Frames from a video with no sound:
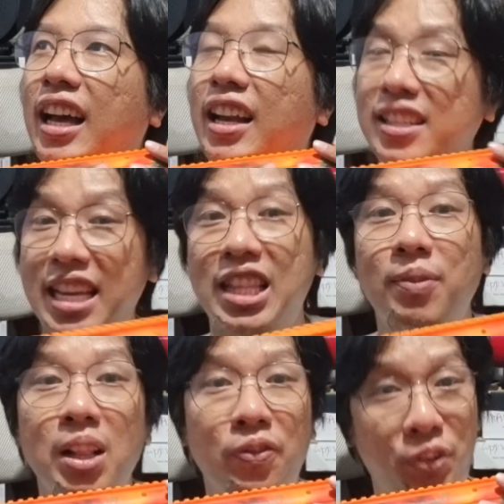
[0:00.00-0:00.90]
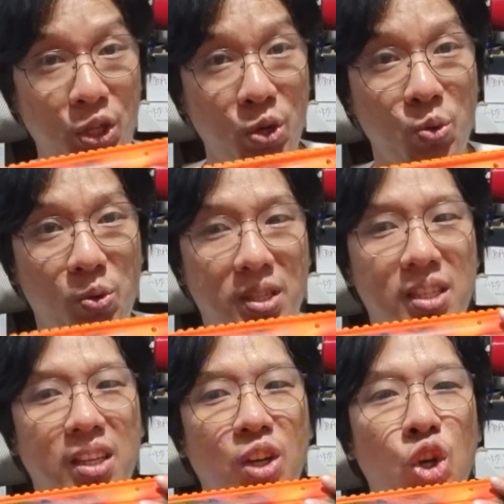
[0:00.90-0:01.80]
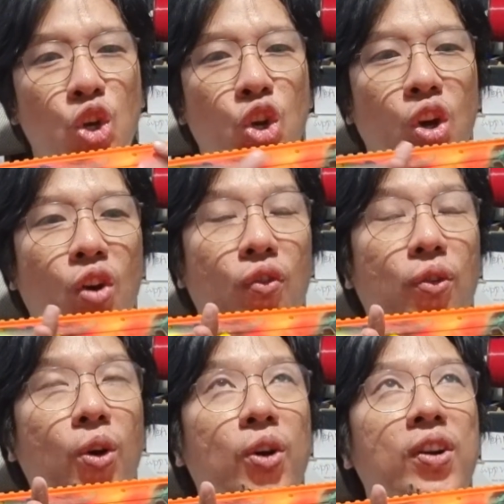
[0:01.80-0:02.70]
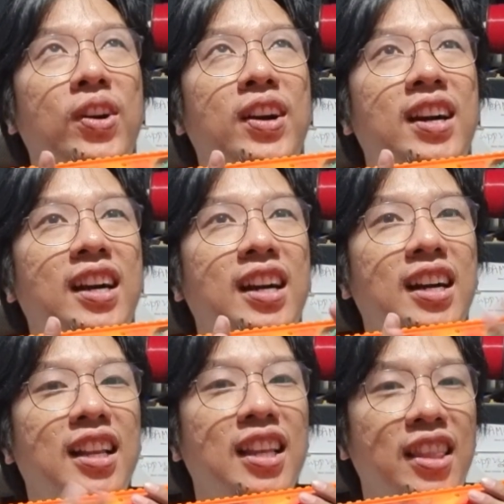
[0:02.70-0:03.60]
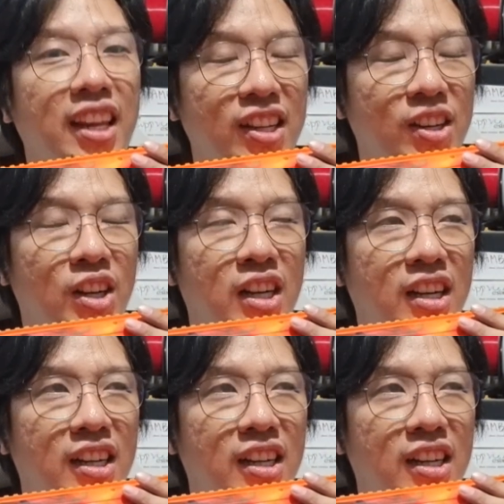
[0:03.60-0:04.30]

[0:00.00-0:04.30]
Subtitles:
resettable fuse for the trigger.